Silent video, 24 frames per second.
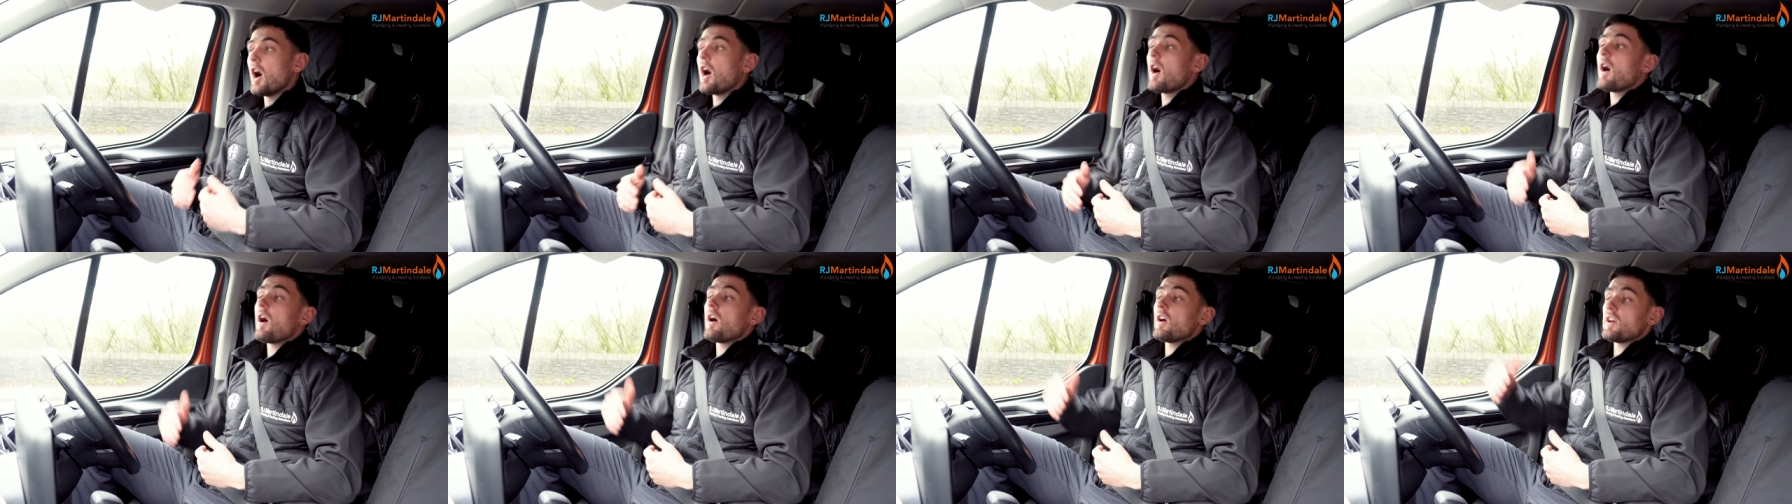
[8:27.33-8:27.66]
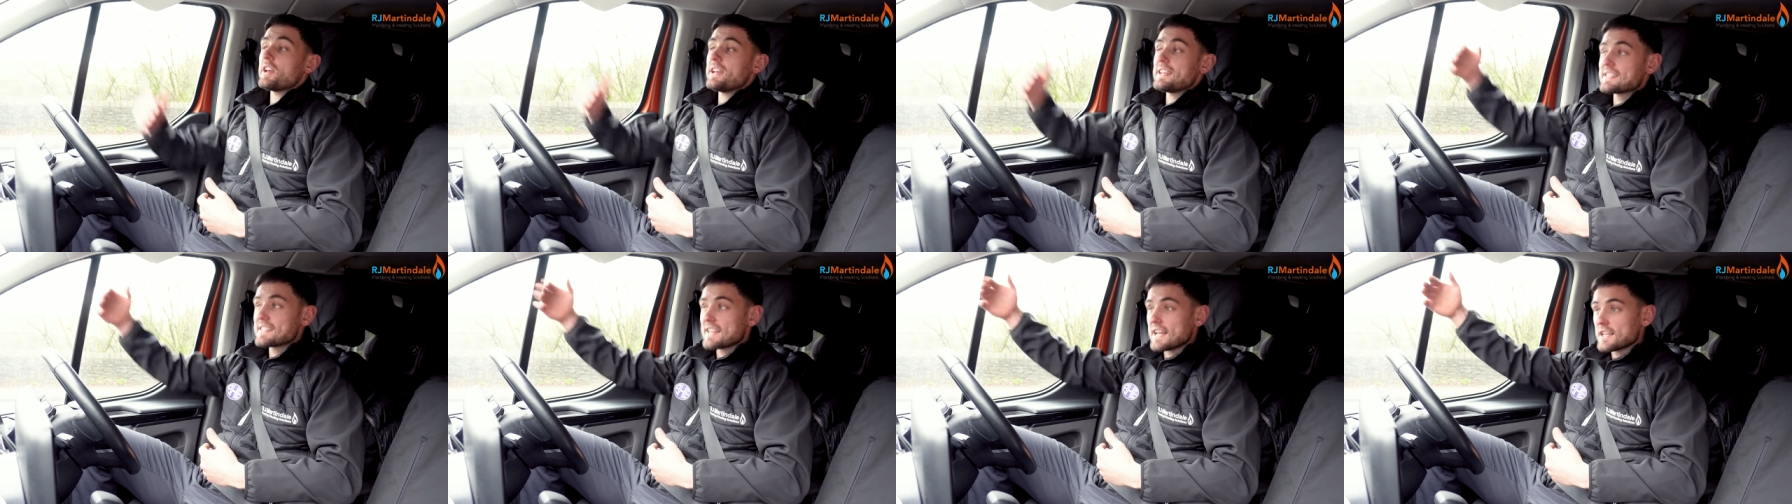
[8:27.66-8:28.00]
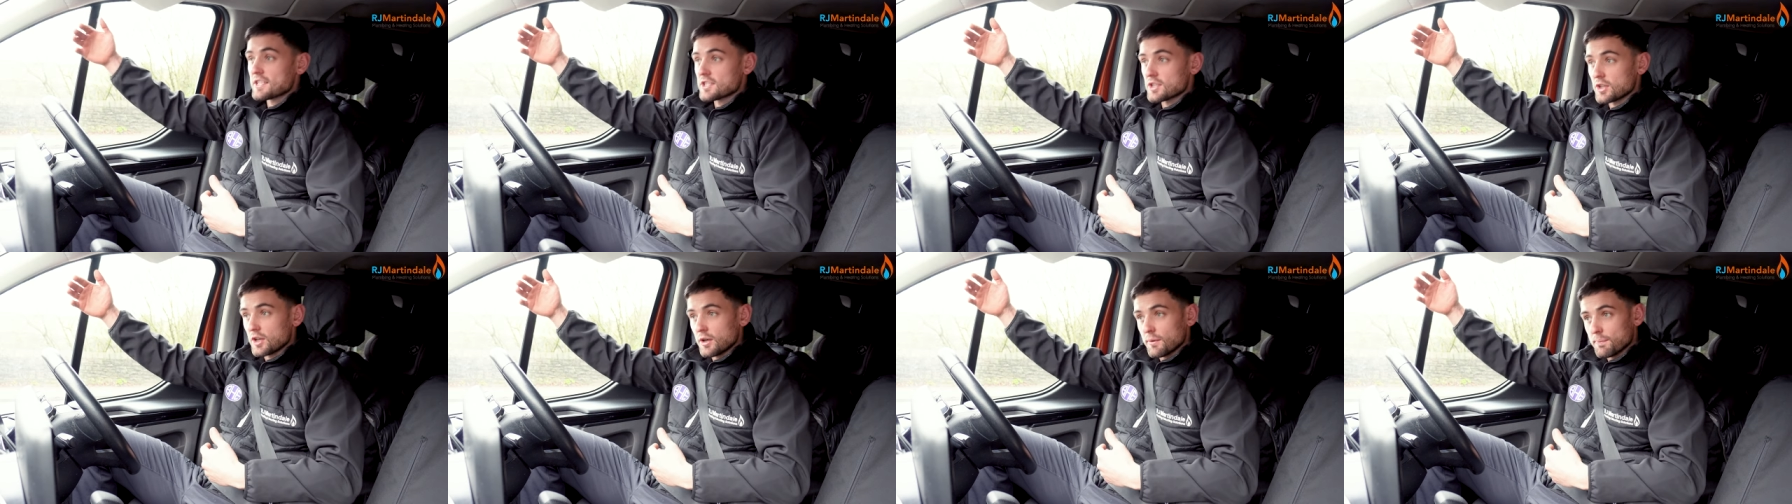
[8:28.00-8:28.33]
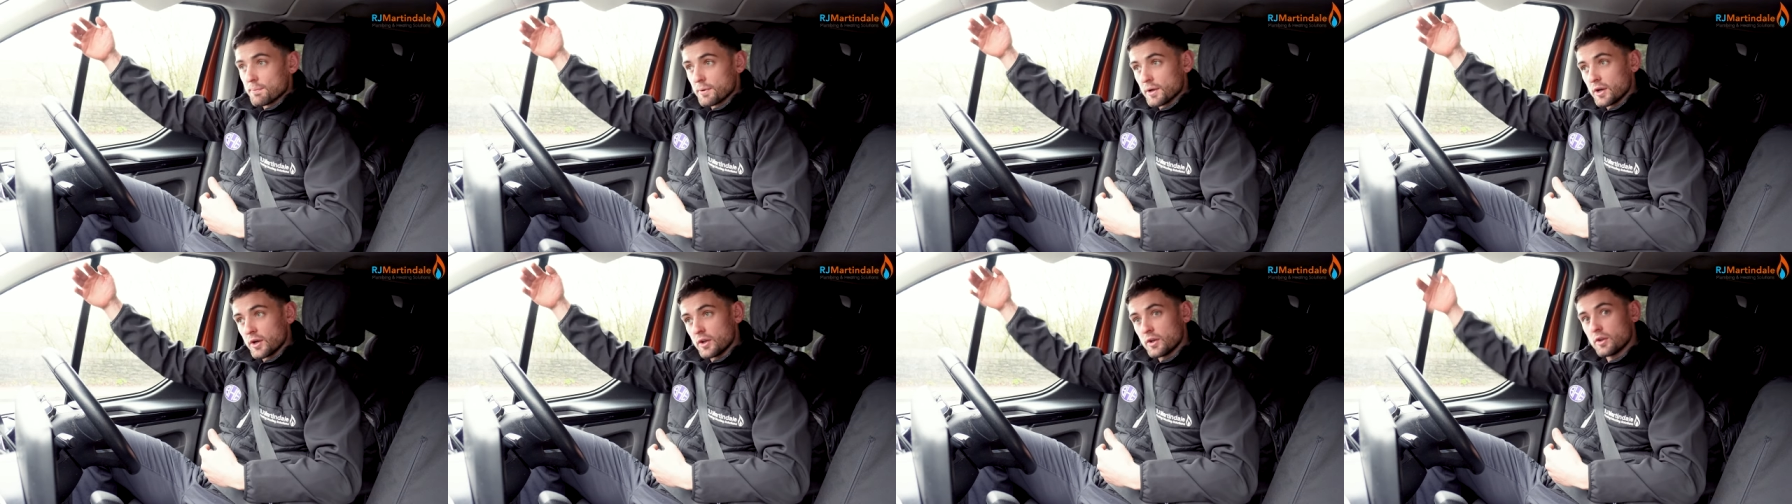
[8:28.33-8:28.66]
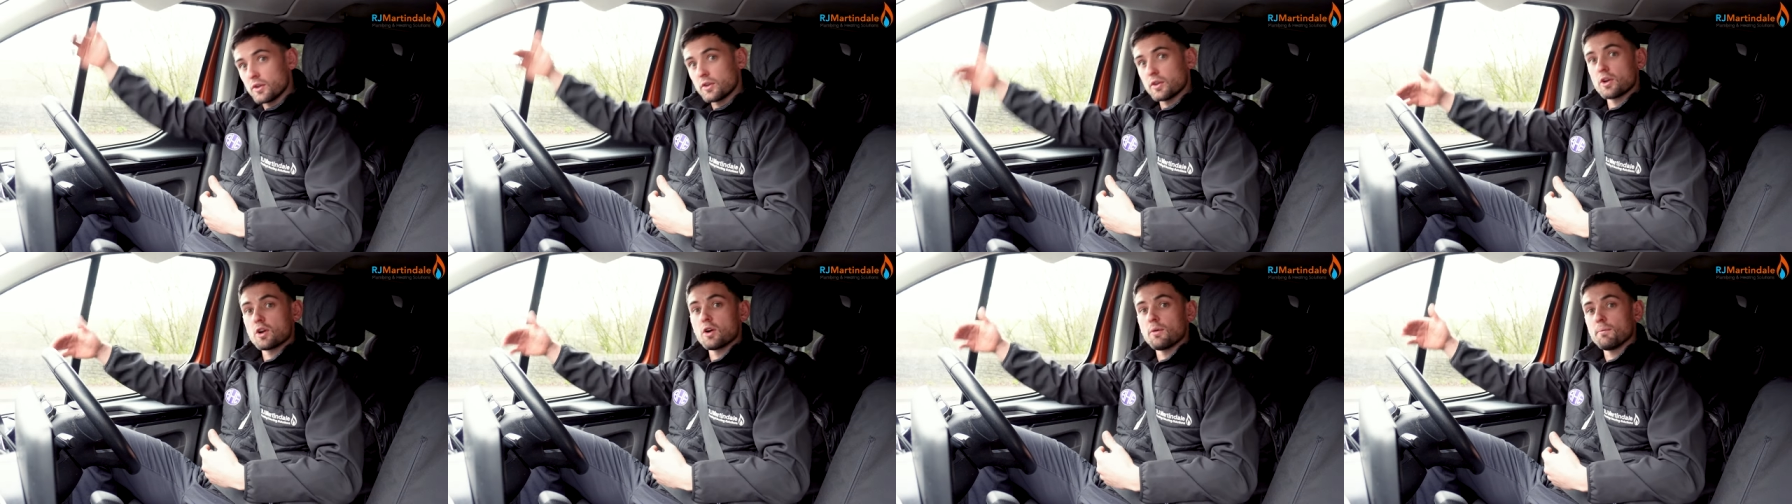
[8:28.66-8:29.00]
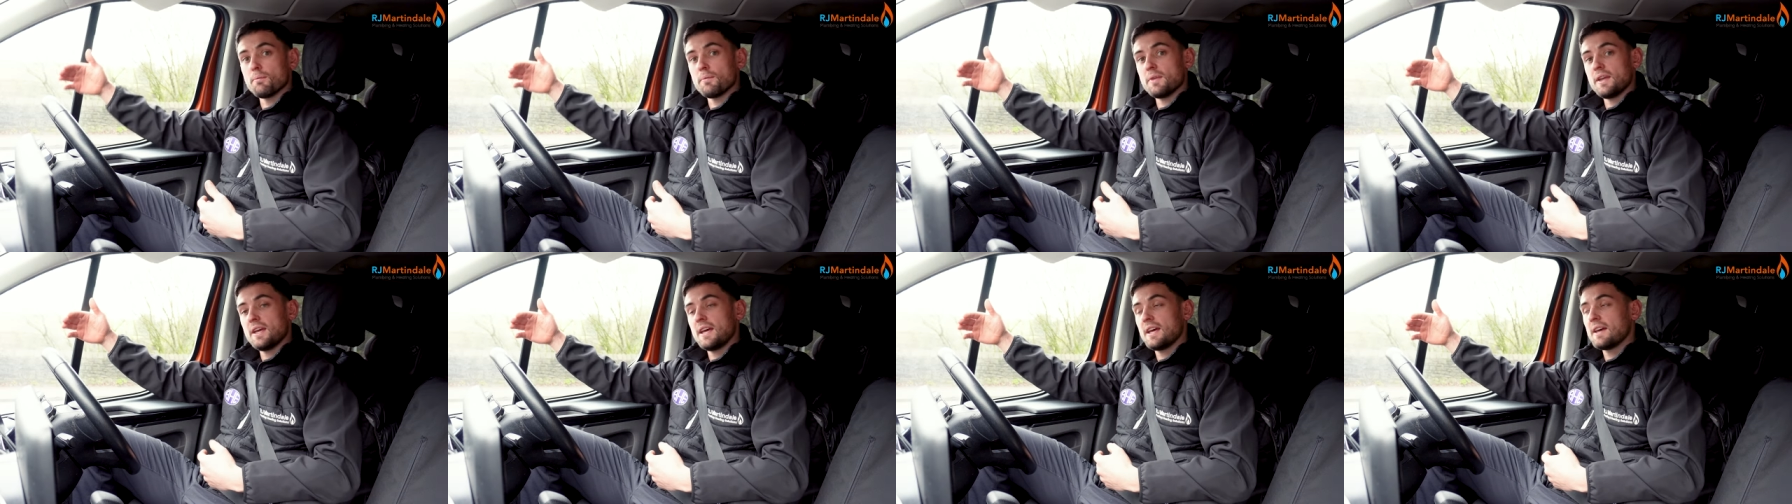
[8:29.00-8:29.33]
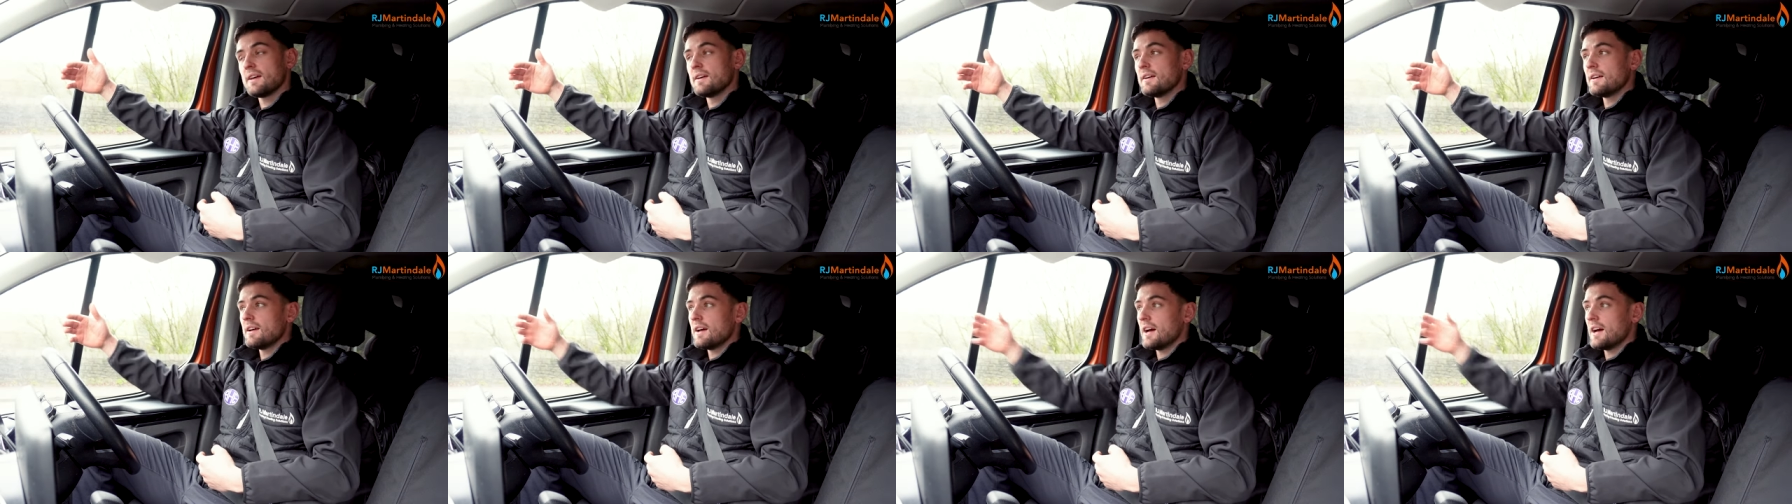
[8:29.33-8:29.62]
Or you set up another company